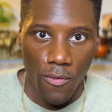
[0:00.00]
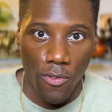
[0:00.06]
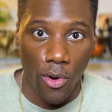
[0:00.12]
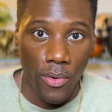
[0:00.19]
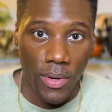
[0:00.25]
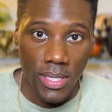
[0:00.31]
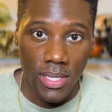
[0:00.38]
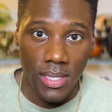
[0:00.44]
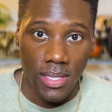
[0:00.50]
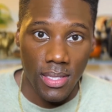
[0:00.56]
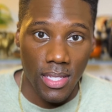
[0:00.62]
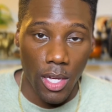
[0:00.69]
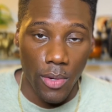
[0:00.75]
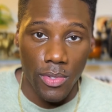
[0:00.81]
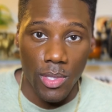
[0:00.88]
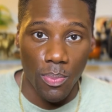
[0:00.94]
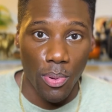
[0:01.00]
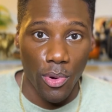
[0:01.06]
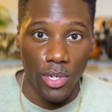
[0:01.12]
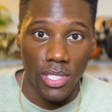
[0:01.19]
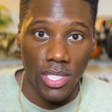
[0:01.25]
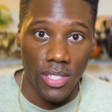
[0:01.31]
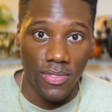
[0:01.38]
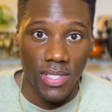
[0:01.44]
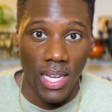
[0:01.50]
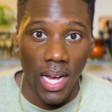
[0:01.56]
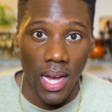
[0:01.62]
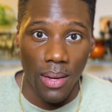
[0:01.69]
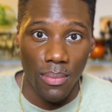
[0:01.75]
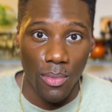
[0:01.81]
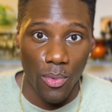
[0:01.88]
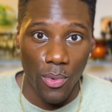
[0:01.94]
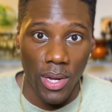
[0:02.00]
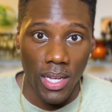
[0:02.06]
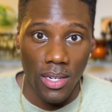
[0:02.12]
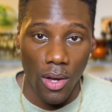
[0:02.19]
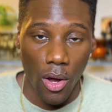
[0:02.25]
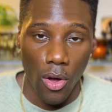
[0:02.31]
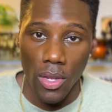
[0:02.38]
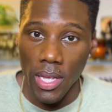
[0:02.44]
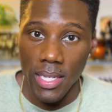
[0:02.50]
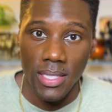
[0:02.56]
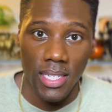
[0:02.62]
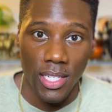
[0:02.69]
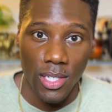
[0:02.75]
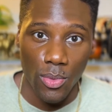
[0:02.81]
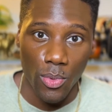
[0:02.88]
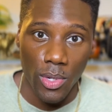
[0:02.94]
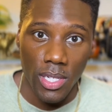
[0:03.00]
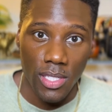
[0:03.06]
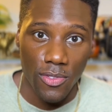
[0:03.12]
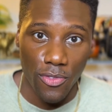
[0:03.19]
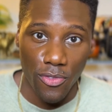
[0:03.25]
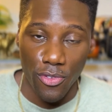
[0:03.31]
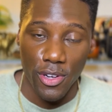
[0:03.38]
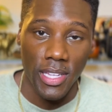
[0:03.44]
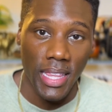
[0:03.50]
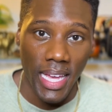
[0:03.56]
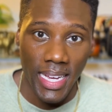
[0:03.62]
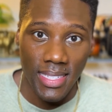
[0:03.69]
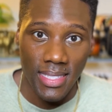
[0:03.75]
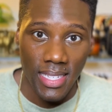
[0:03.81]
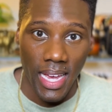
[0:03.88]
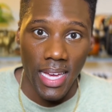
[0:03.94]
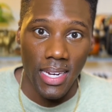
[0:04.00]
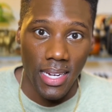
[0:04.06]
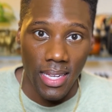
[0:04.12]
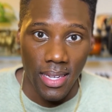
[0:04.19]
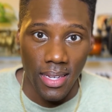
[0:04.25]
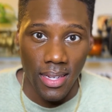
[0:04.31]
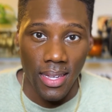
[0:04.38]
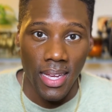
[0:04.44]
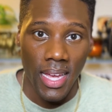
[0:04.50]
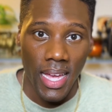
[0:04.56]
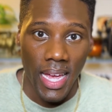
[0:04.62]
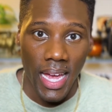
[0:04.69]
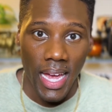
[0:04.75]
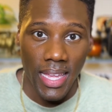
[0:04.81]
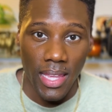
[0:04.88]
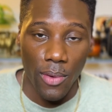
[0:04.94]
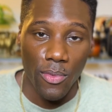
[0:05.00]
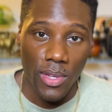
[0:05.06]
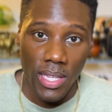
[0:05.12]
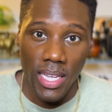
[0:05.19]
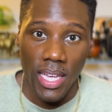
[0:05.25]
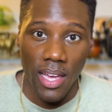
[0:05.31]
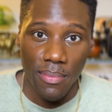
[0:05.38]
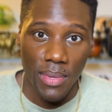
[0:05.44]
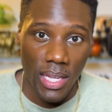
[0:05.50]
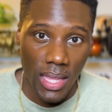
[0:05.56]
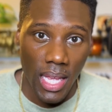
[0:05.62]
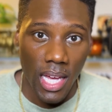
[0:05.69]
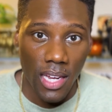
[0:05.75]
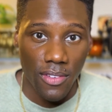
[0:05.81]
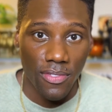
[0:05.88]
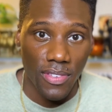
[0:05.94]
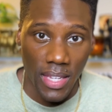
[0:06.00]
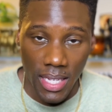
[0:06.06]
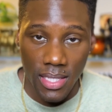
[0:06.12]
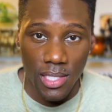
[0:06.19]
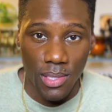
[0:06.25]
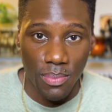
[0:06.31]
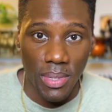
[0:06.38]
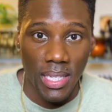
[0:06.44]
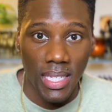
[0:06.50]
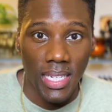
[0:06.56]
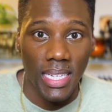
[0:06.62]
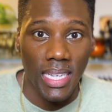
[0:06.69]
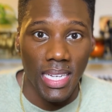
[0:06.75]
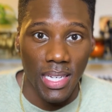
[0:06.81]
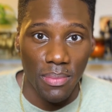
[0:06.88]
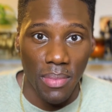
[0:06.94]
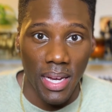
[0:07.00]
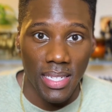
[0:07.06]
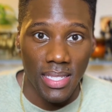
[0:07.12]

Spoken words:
For instance, there was a portion of time when all I did was freelance editing, and that really gave me a lot of flexibility in my